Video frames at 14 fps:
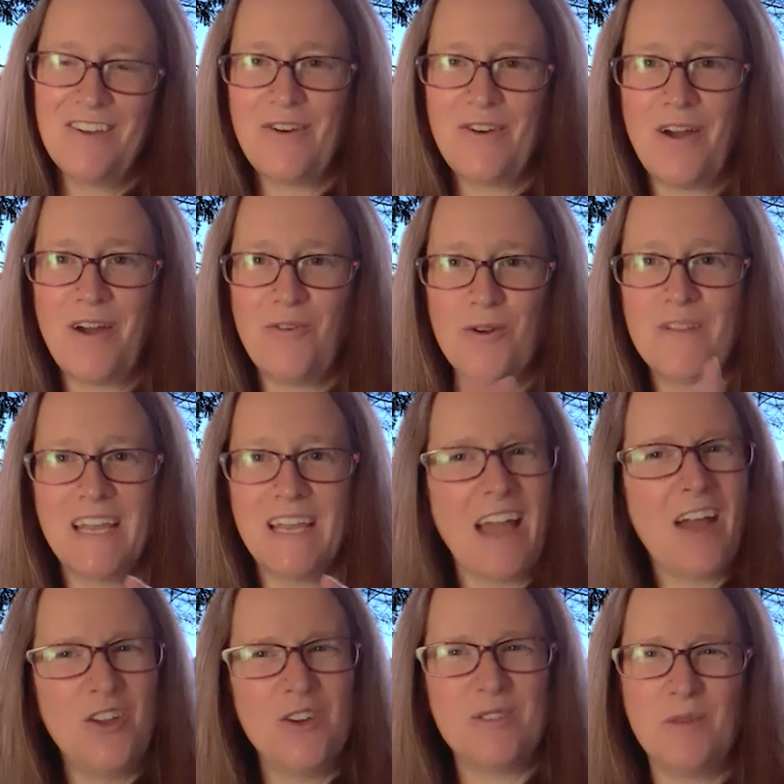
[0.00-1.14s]
or
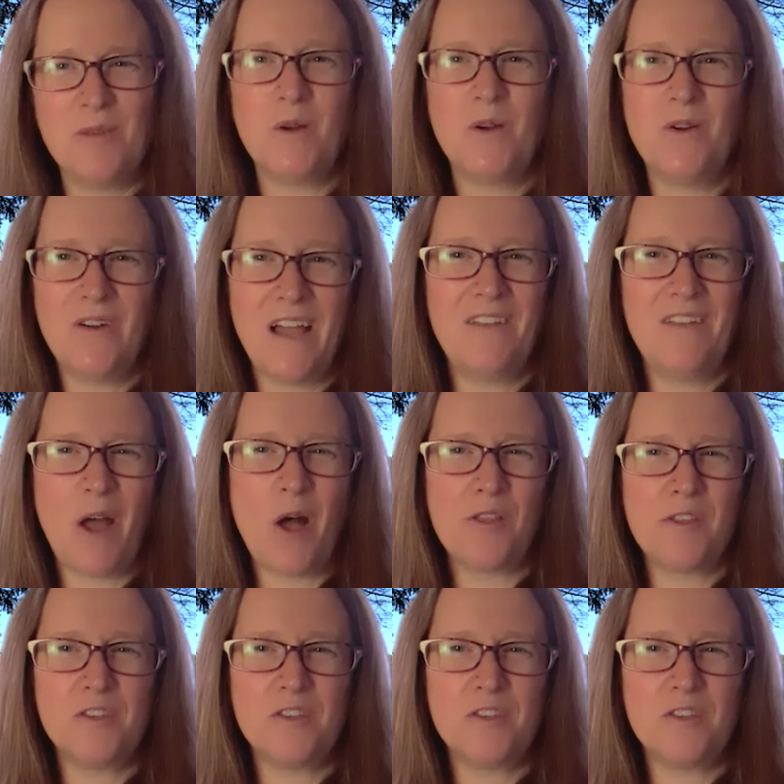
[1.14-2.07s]
your typical kind of health